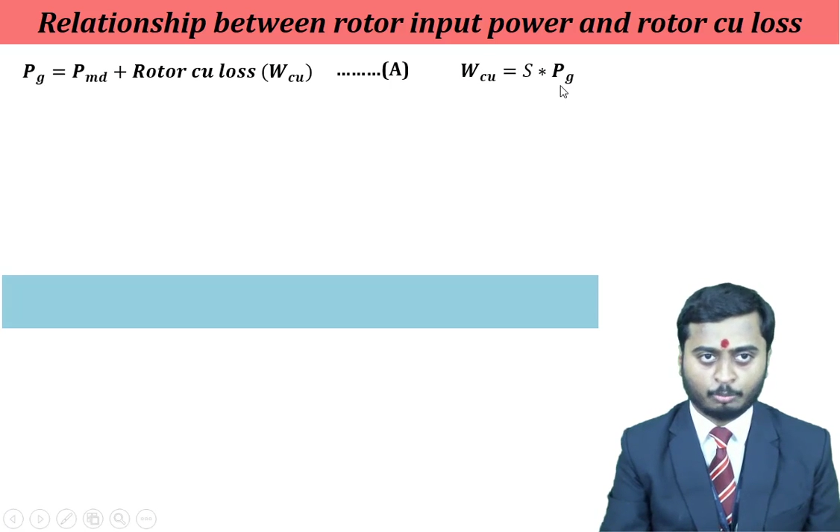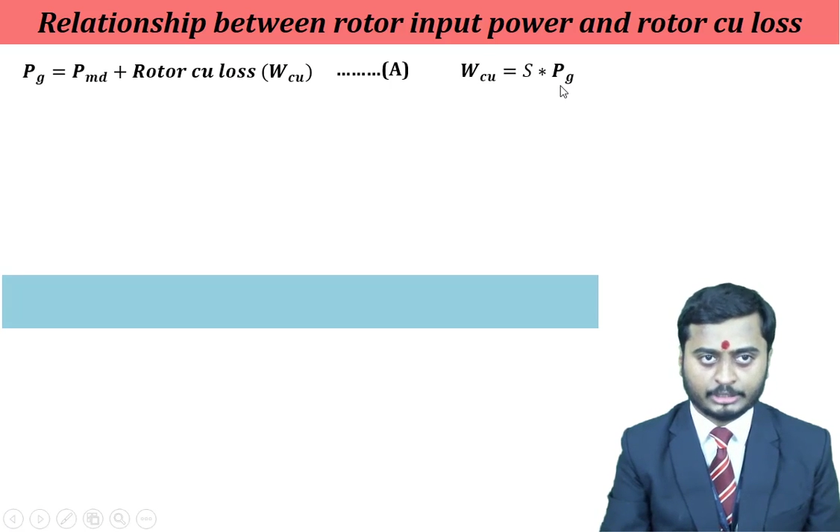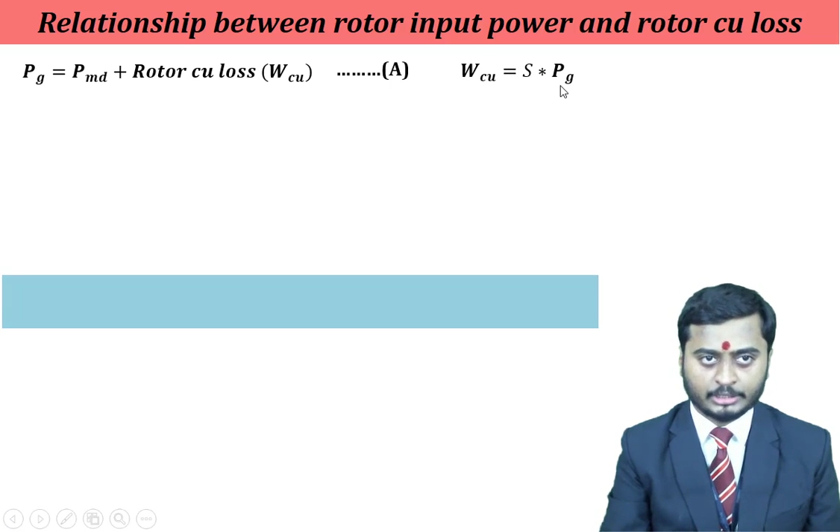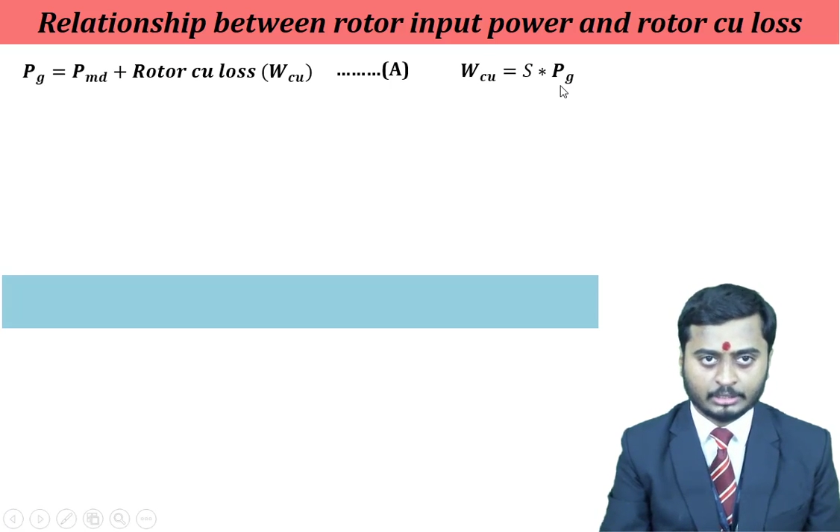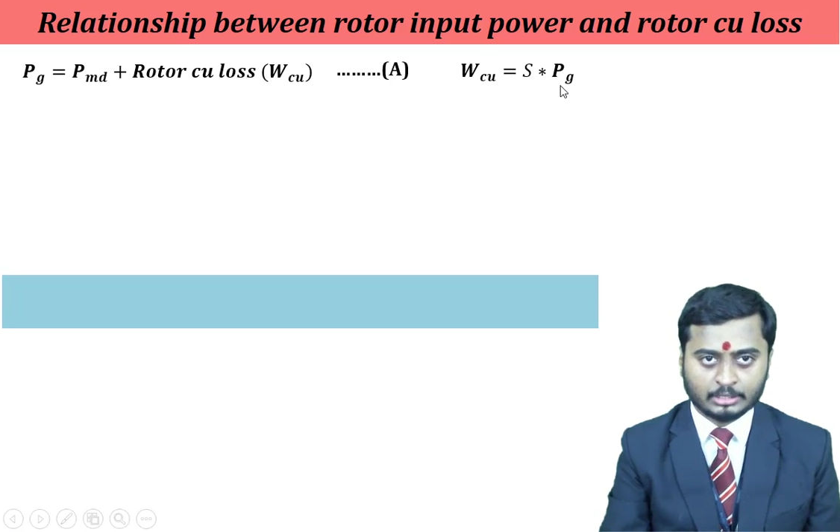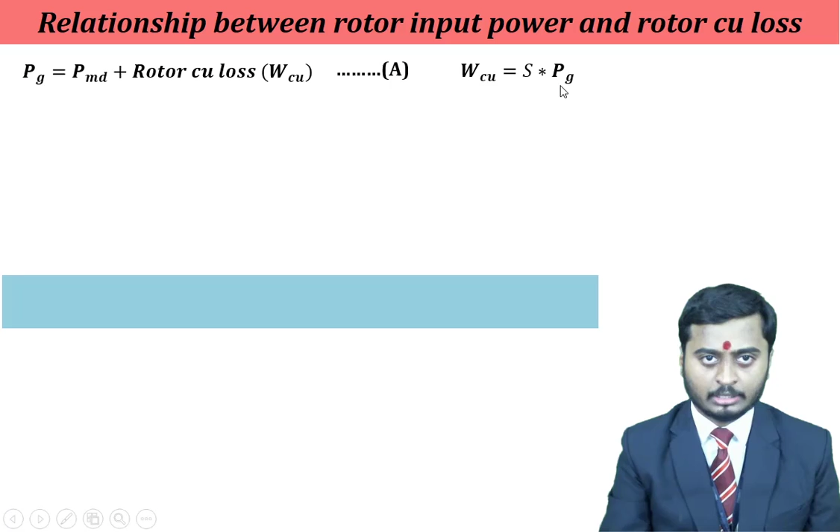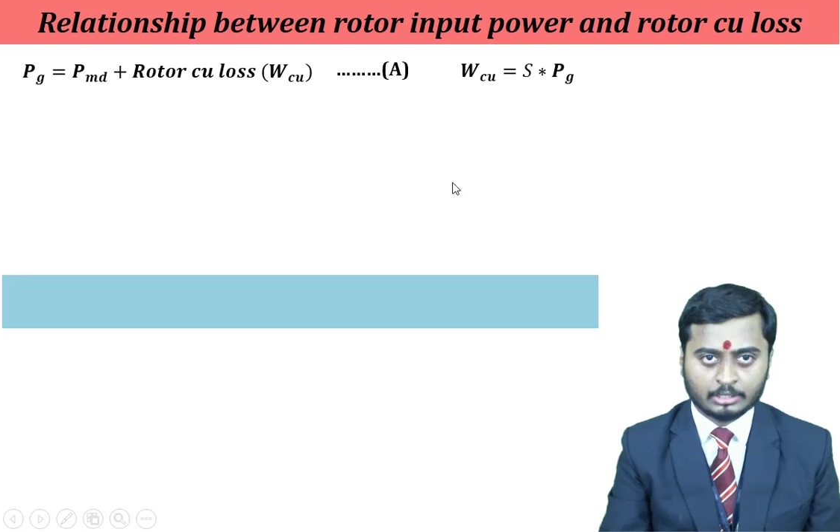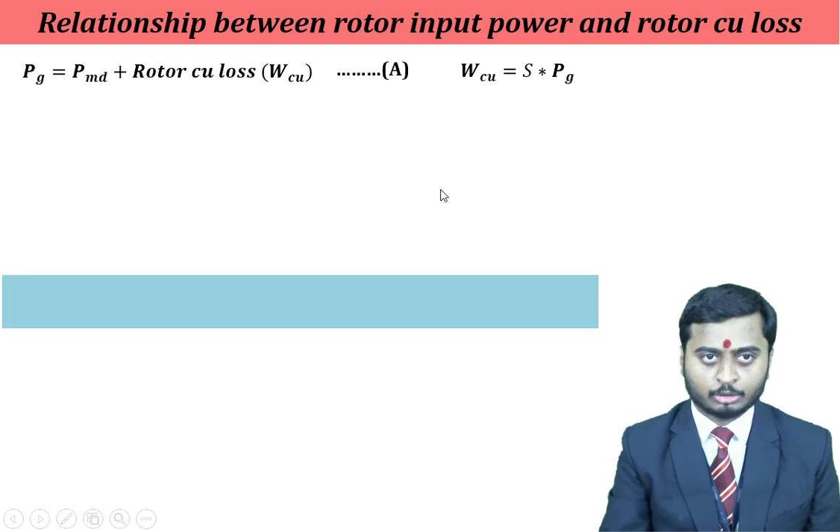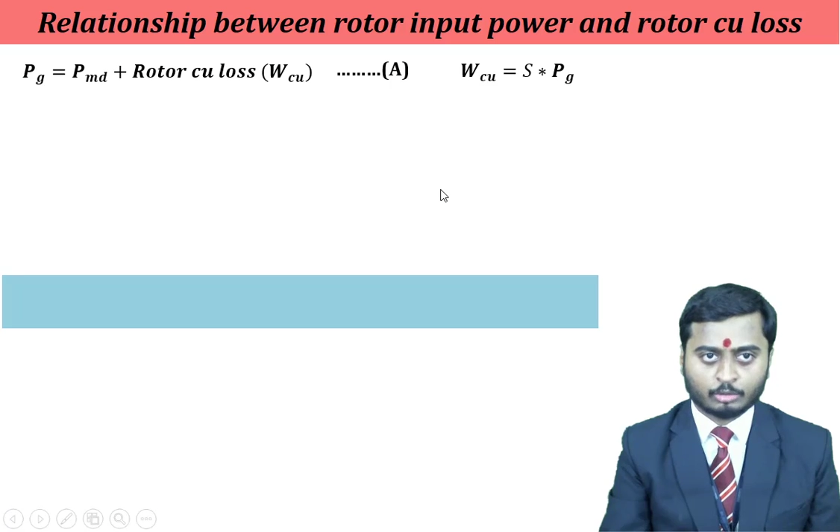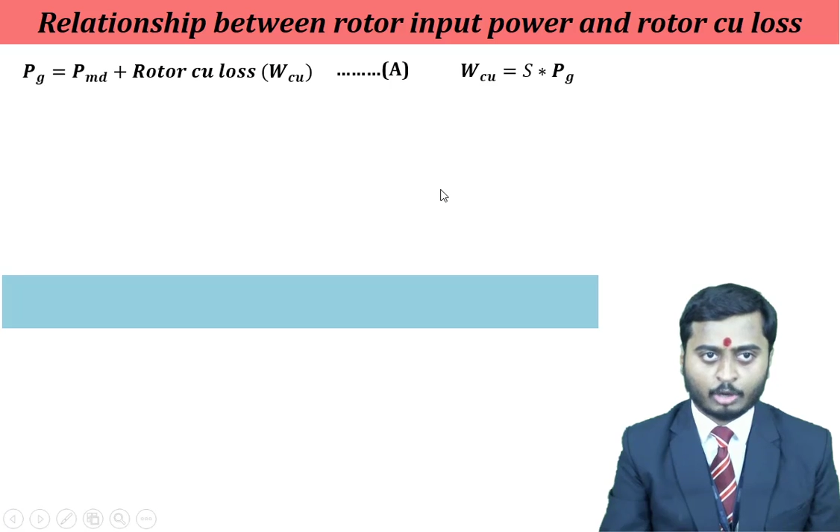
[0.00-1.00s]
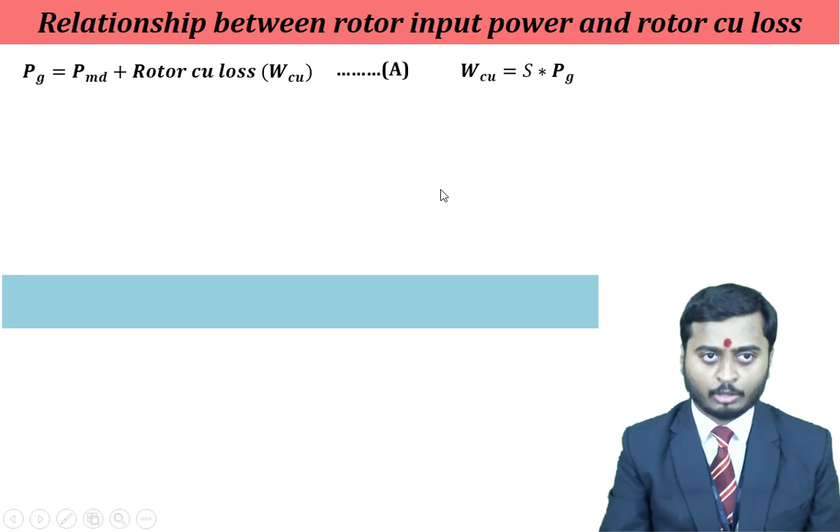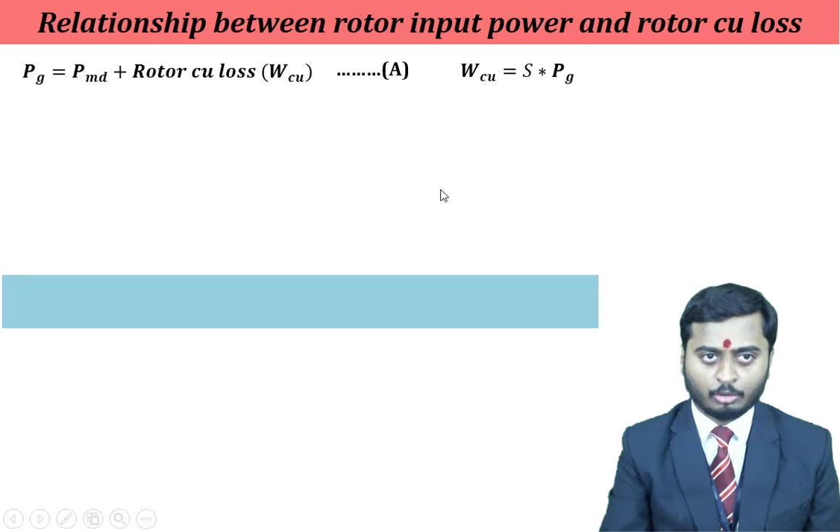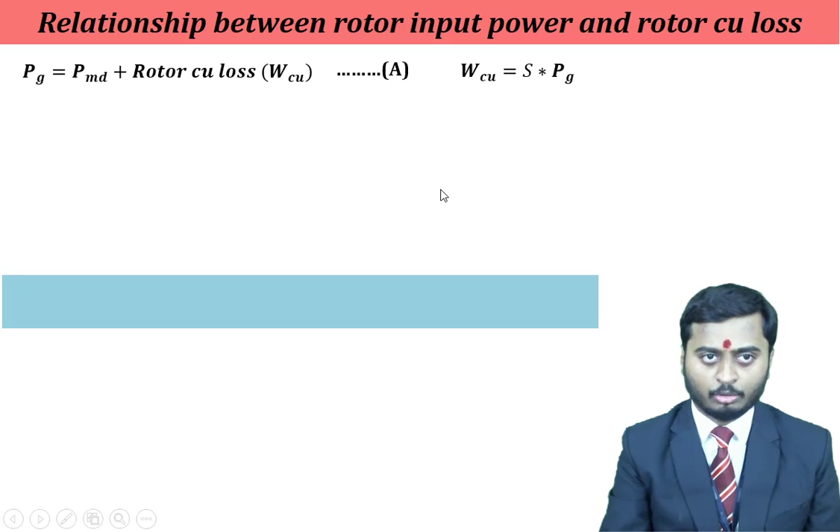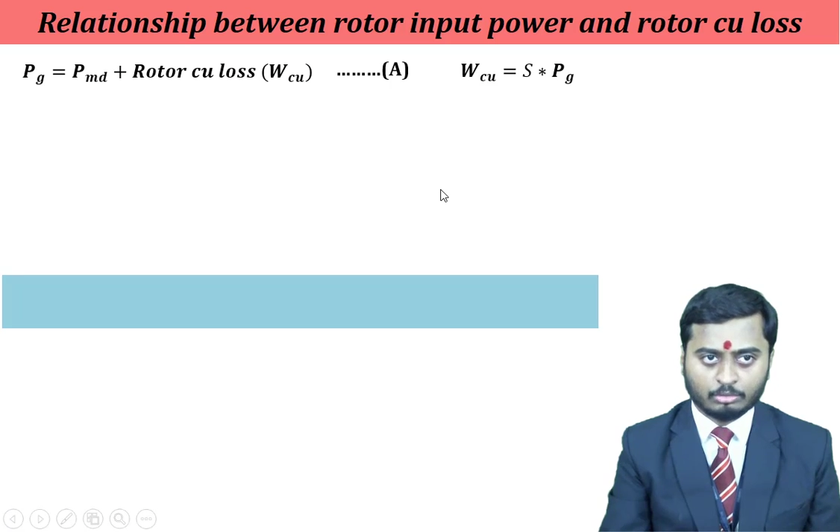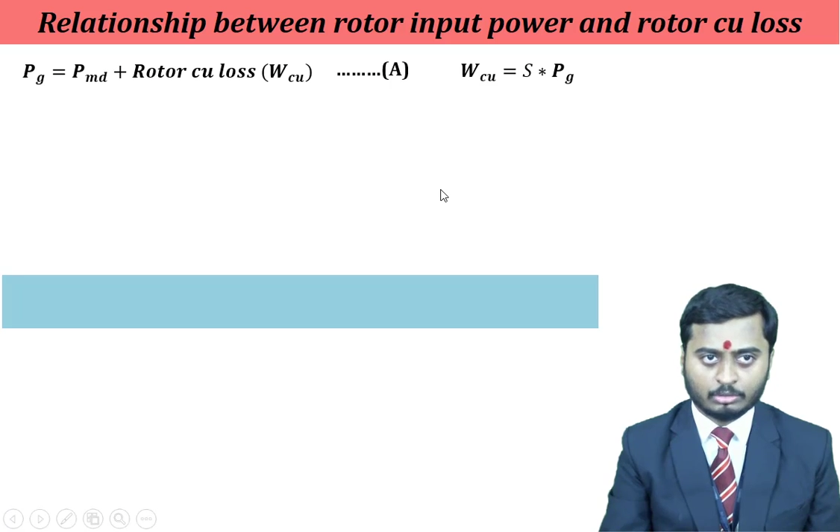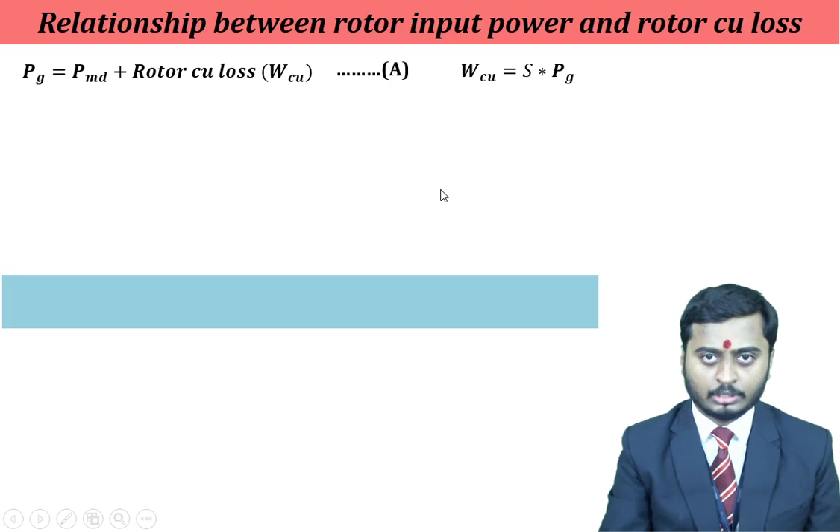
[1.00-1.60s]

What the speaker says: Pg. So what to do?